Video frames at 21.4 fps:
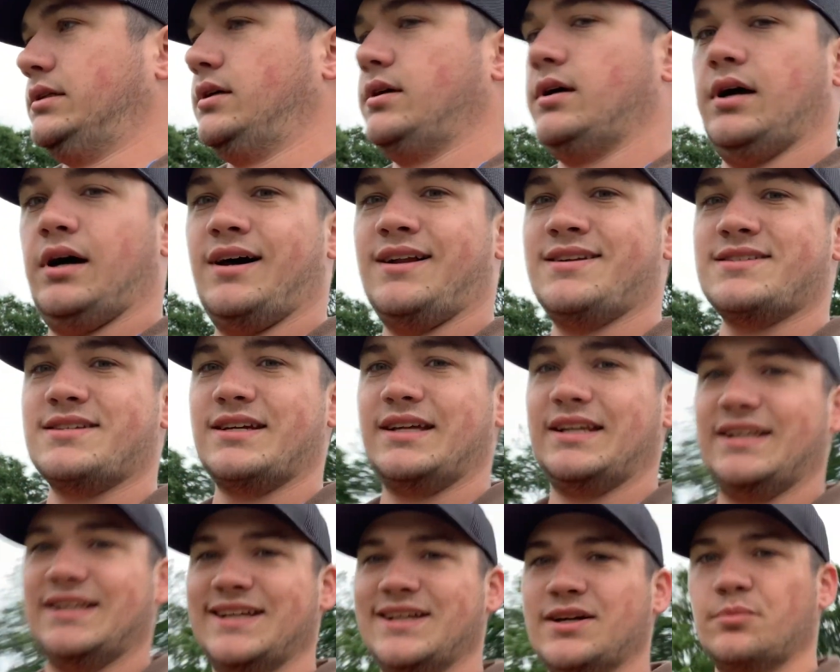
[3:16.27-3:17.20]
honestly, a
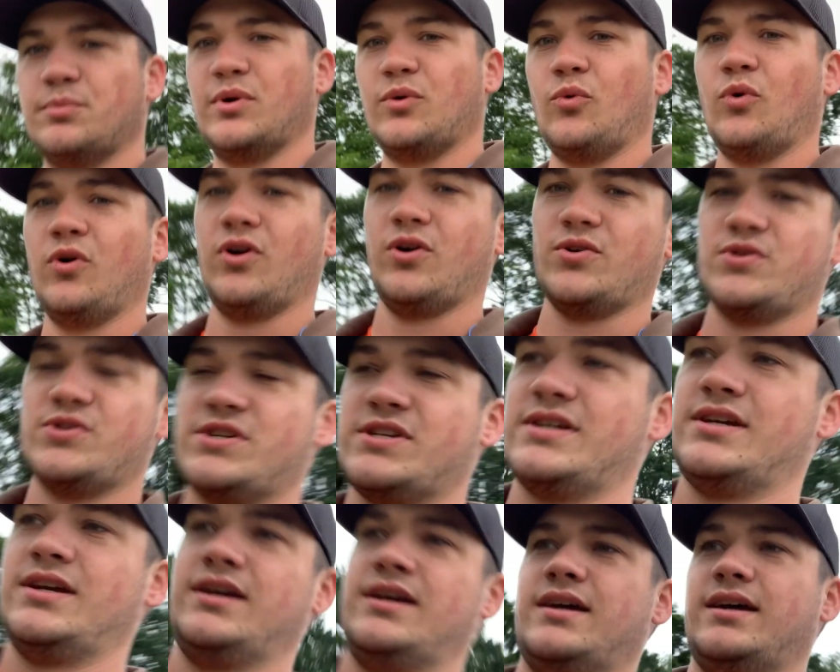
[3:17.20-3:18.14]
little bit worse.
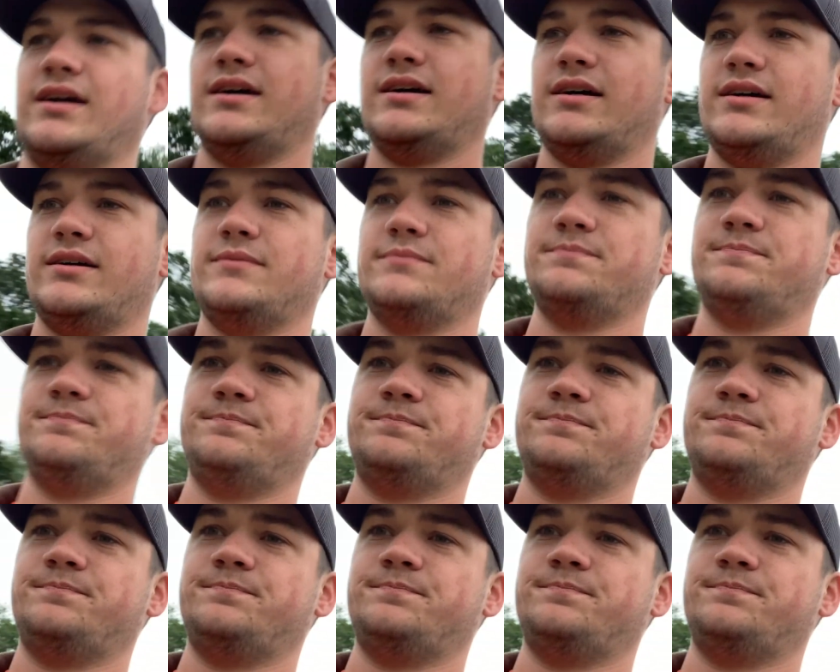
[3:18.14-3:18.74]
And